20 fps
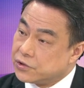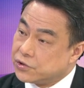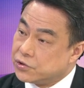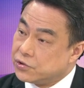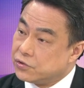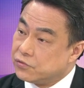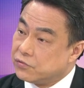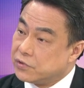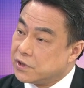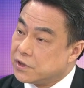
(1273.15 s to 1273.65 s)

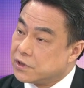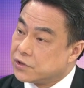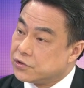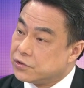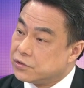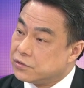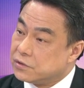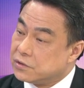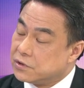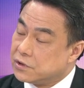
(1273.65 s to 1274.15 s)
to really
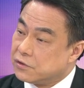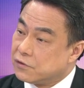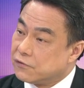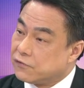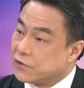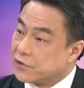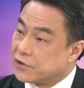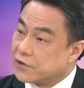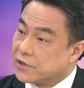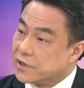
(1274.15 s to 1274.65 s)
to, you know,
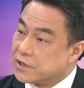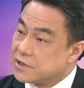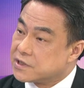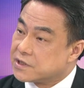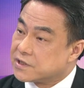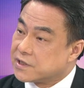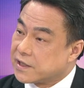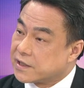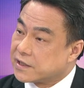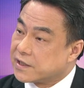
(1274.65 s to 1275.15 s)
for
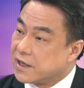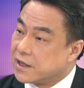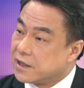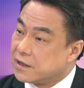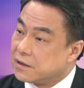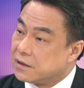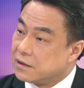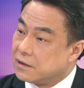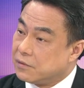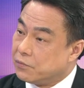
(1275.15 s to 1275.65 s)
things that
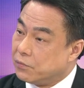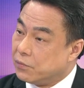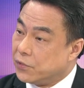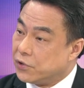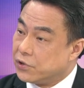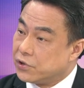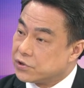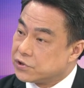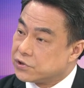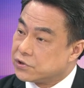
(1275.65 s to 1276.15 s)
can
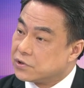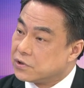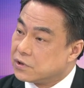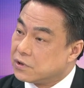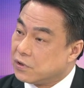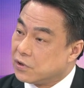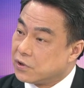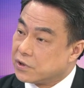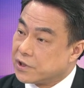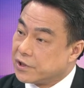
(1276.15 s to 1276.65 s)
merge
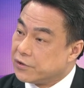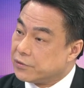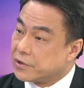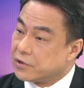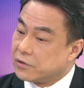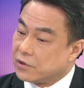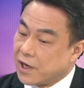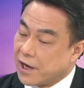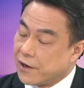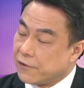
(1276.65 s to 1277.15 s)
or they
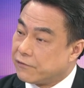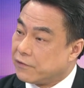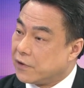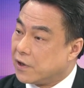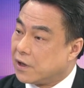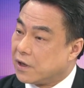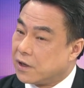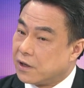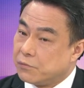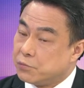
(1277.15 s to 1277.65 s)
have
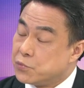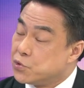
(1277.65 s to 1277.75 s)
uh,